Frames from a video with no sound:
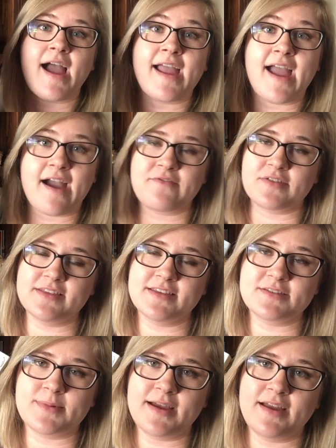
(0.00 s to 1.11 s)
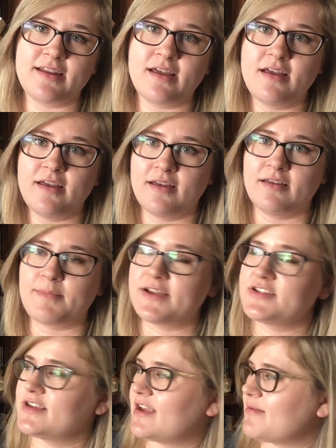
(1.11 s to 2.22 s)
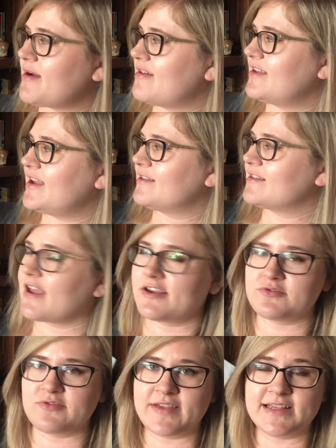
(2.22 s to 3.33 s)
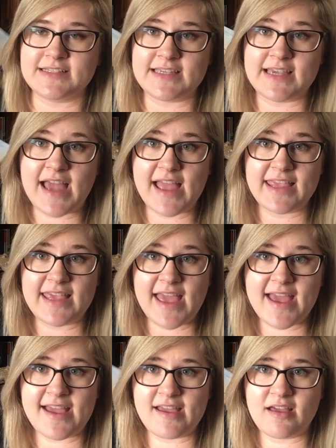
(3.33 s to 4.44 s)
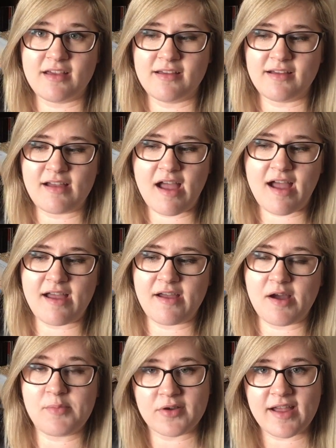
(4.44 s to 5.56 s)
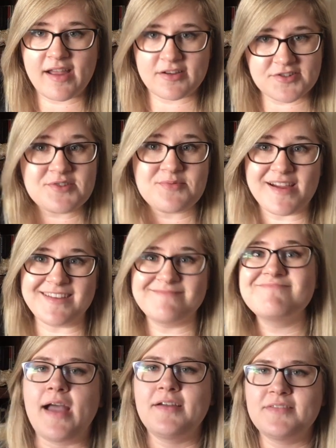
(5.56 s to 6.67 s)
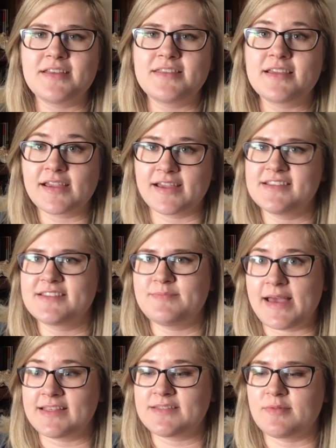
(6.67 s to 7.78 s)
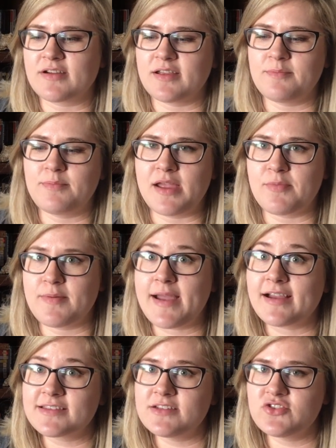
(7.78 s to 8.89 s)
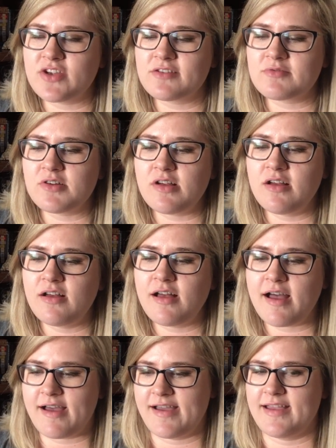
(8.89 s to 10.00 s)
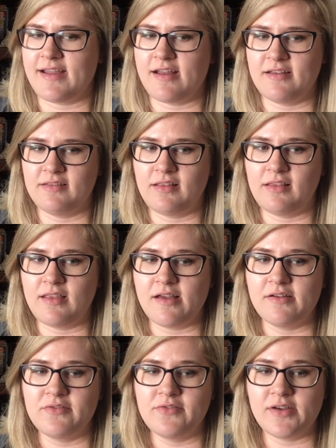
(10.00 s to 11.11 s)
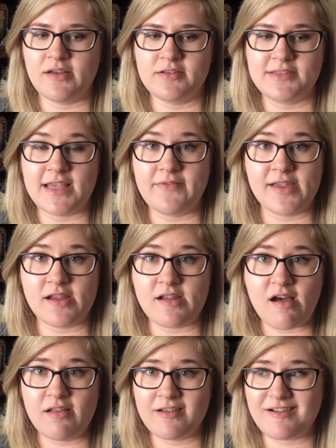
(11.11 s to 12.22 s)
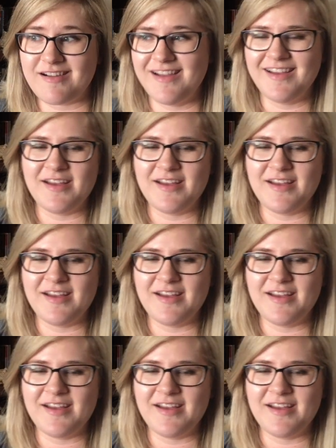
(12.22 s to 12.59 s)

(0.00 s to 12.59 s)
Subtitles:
I have read this one by J.K. Rowling, The Casual Vacancy. Yay. A book I actually read. I have nothing against Mass Market Paperbacks in general. I love saving a dollar.